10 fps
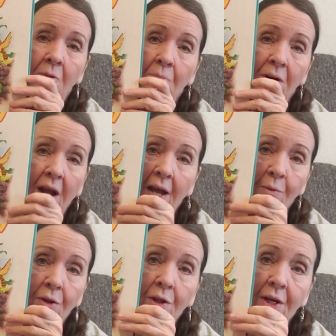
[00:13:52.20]
but I
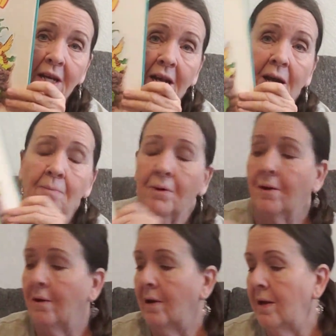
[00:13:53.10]
will look it up
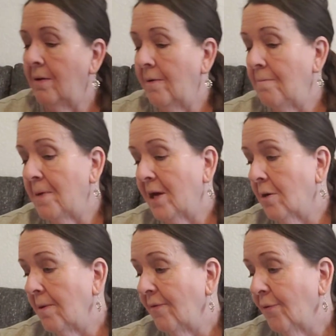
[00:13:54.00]

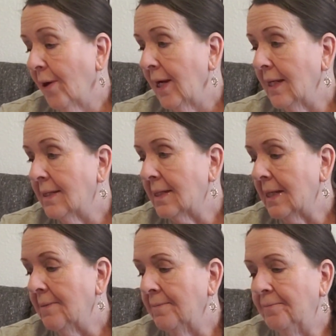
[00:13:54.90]
better before I list
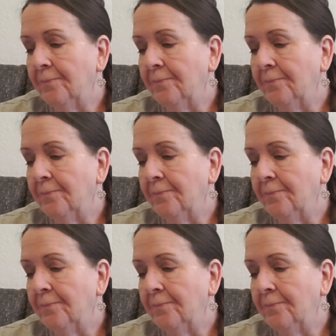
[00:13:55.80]
it.